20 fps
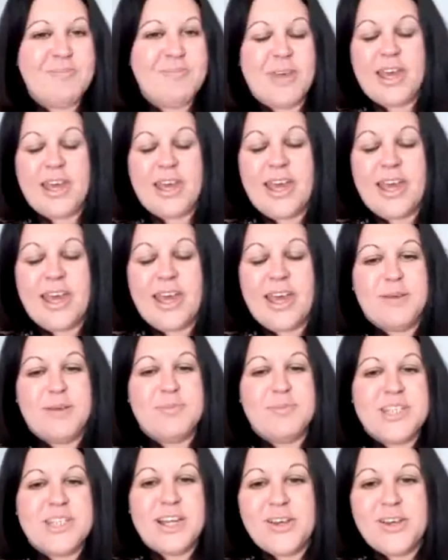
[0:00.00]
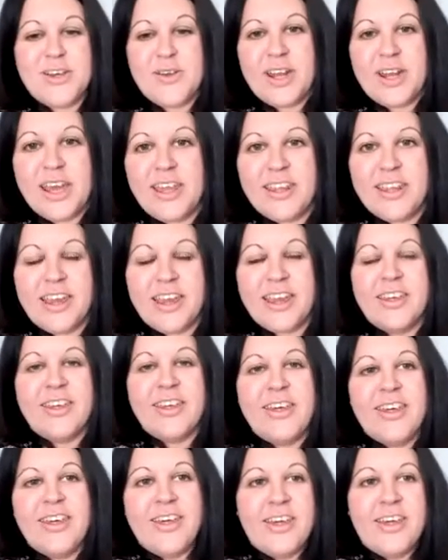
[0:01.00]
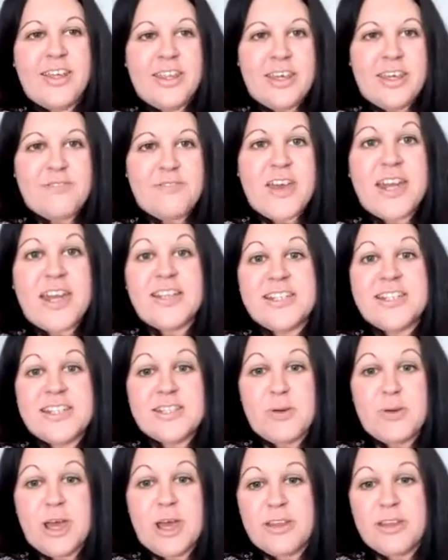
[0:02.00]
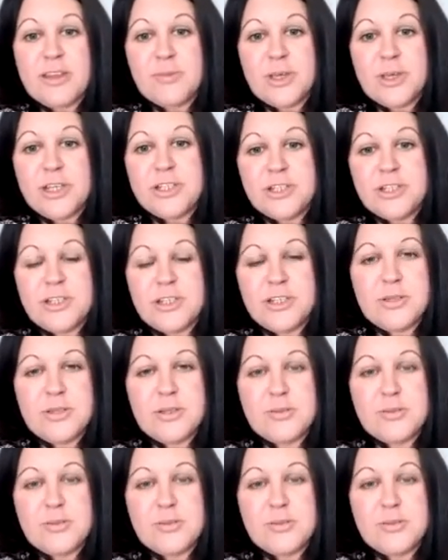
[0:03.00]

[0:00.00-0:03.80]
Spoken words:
absolutely. Like the events as well that we do